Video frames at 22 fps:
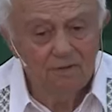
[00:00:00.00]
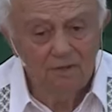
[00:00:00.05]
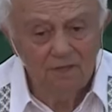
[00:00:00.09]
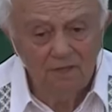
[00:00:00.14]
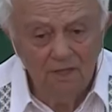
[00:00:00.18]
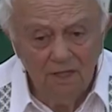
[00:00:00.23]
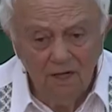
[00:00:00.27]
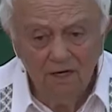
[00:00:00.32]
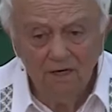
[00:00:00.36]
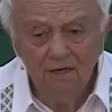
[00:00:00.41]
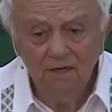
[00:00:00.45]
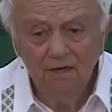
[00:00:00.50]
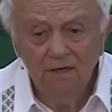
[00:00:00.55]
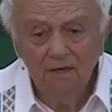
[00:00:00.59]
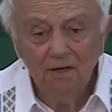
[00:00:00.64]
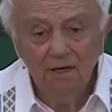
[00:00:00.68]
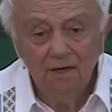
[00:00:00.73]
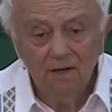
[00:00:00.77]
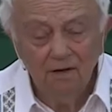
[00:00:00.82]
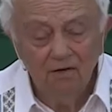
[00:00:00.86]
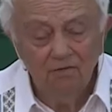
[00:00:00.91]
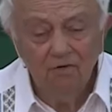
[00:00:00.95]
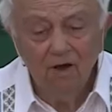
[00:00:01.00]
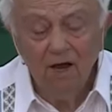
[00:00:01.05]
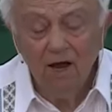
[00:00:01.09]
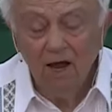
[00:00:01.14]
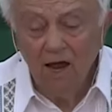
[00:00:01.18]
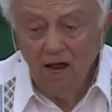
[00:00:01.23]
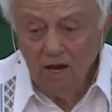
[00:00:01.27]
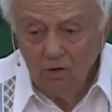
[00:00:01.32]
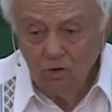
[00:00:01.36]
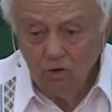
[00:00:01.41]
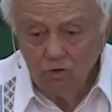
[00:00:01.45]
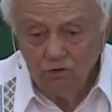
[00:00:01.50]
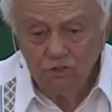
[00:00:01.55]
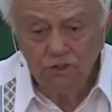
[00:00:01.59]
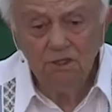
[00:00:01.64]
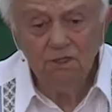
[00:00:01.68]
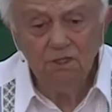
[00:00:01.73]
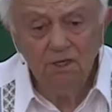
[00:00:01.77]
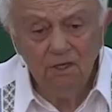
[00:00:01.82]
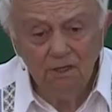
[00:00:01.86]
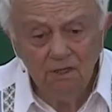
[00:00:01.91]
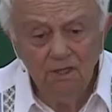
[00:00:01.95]
then I
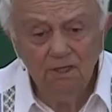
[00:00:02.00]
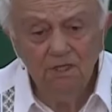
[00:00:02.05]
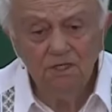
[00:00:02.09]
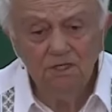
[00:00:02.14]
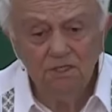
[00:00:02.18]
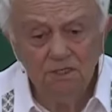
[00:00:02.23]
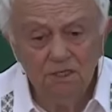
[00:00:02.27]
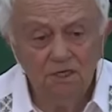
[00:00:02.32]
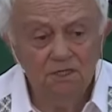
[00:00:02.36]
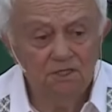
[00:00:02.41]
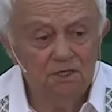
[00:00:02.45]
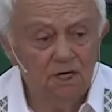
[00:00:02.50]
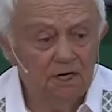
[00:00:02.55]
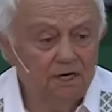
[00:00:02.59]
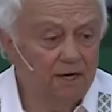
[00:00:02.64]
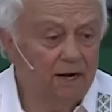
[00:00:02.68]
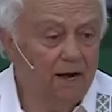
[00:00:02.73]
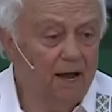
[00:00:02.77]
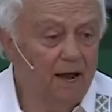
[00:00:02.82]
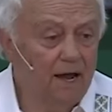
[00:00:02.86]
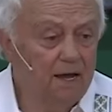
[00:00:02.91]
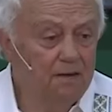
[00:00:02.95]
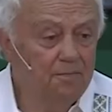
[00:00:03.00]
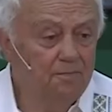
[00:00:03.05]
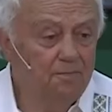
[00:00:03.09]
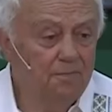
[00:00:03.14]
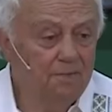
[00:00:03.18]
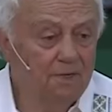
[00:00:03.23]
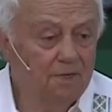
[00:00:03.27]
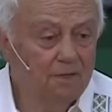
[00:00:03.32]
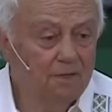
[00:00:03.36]
consider this as a crime.